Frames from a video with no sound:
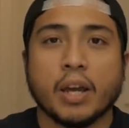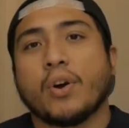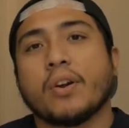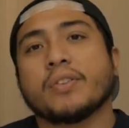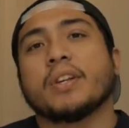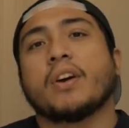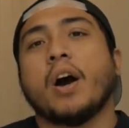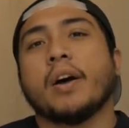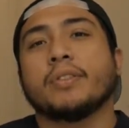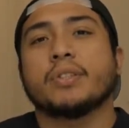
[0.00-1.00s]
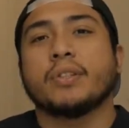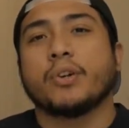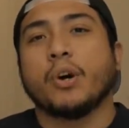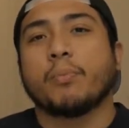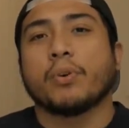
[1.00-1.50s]
As far as the cons to the
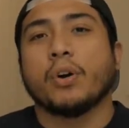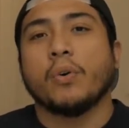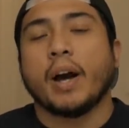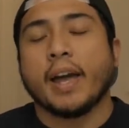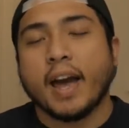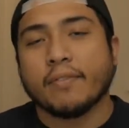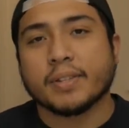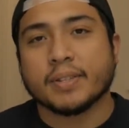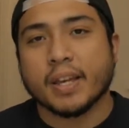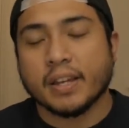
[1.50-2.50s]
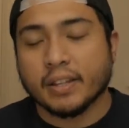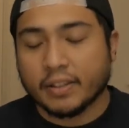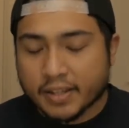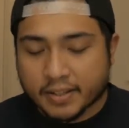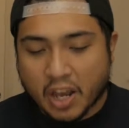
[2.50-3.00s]
GoPro, I have to say
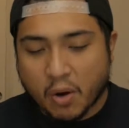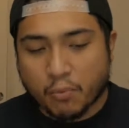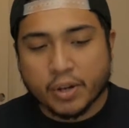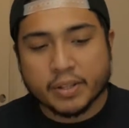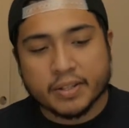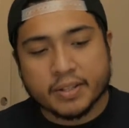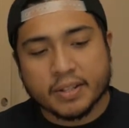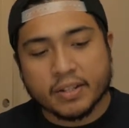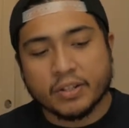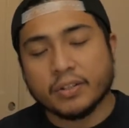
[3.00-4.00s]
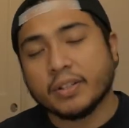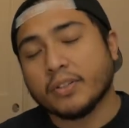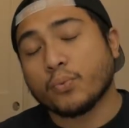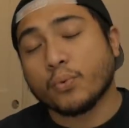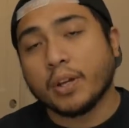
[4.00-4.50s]
that this camera still
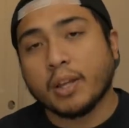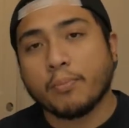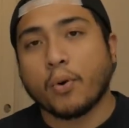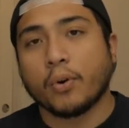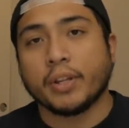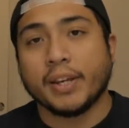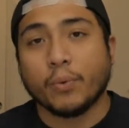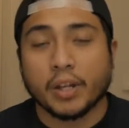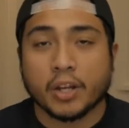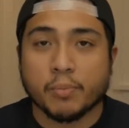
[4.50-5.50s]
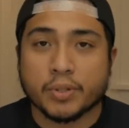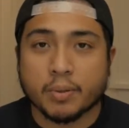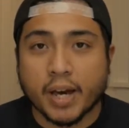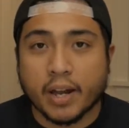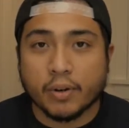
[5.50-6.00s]
does really poorly when it comes
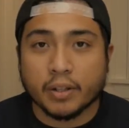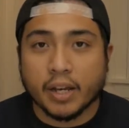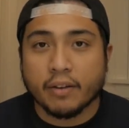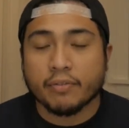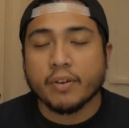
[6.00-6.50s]
to battery life.